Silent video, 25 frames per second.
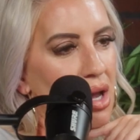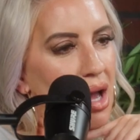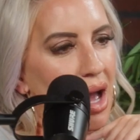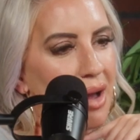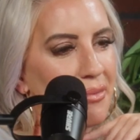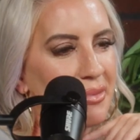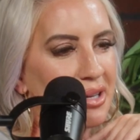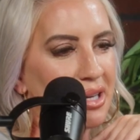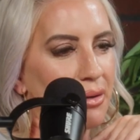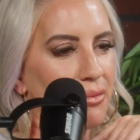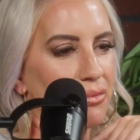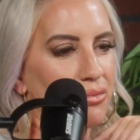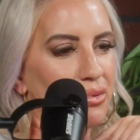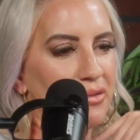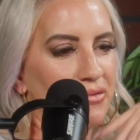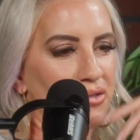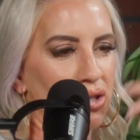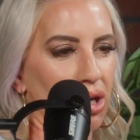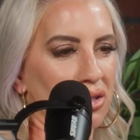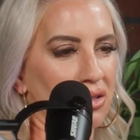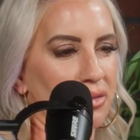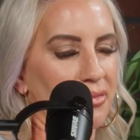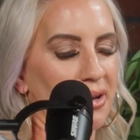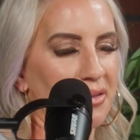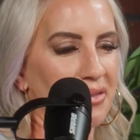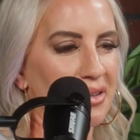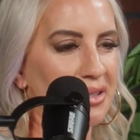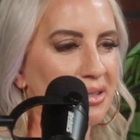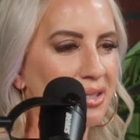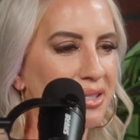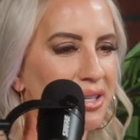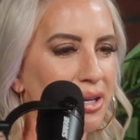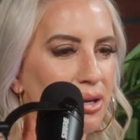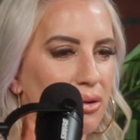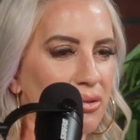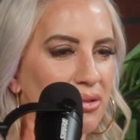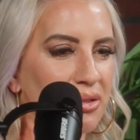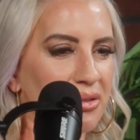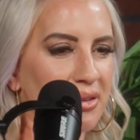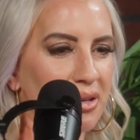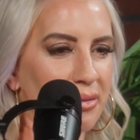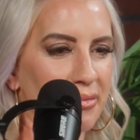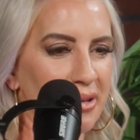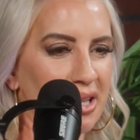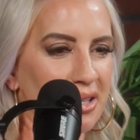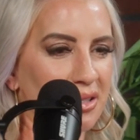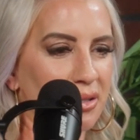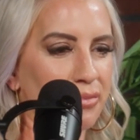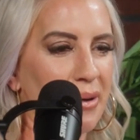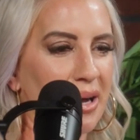I mean, we've talked about this too. To
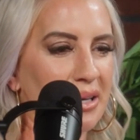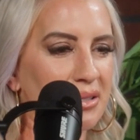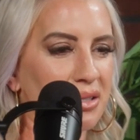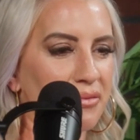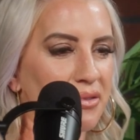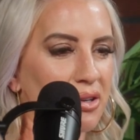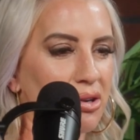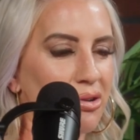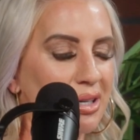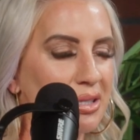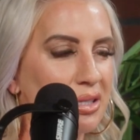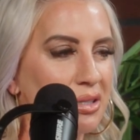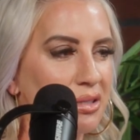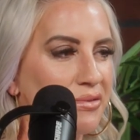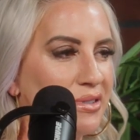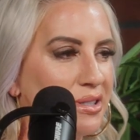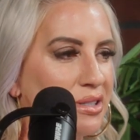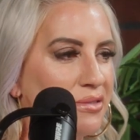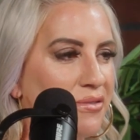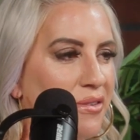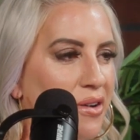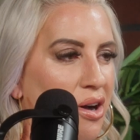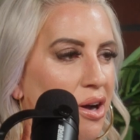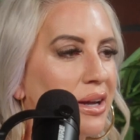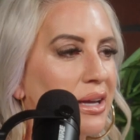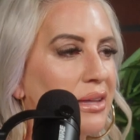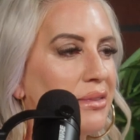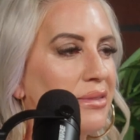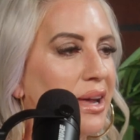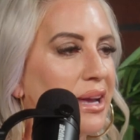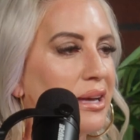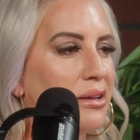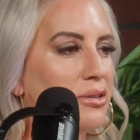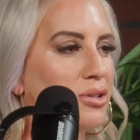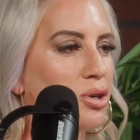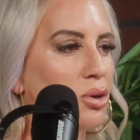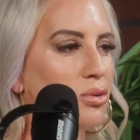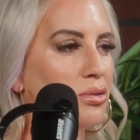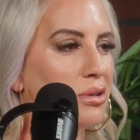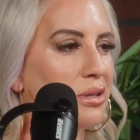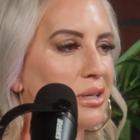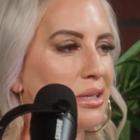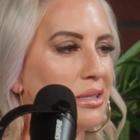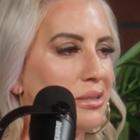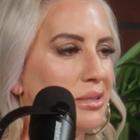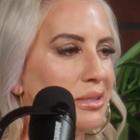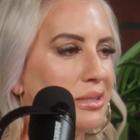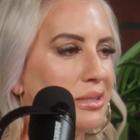me, that's passive aggressive as fuck and like totally